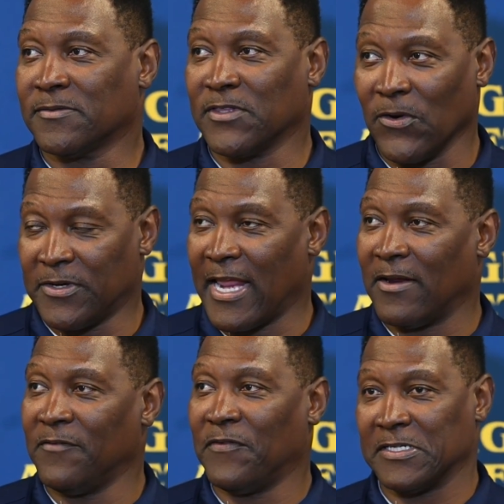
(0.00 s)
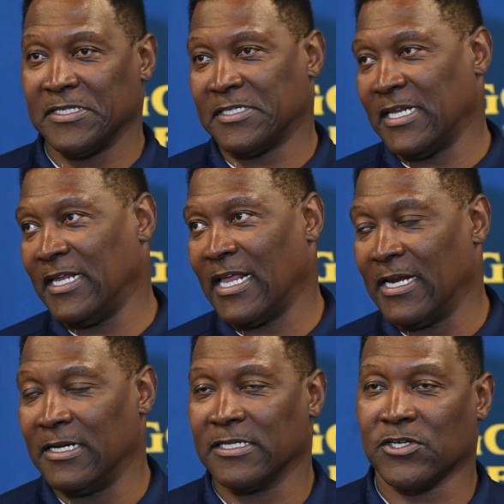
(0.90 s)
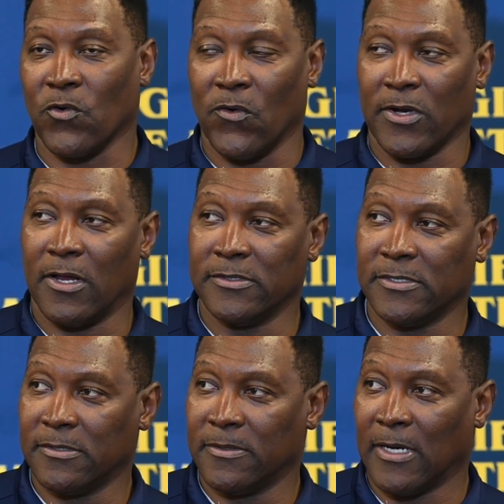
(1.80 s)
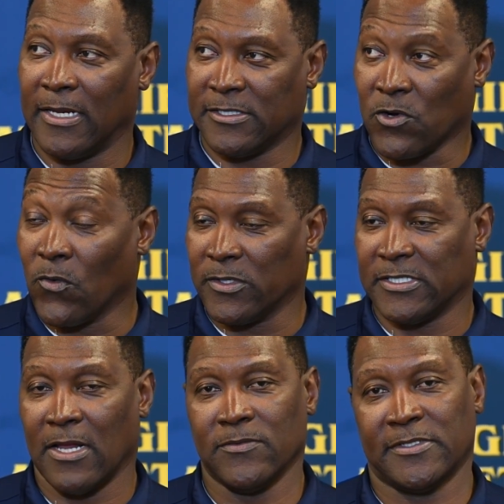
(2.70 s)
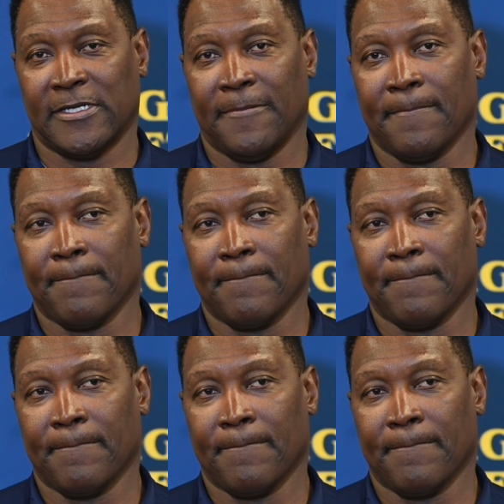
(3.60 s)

Third down efficiency and in the scoring uh, scoring zones.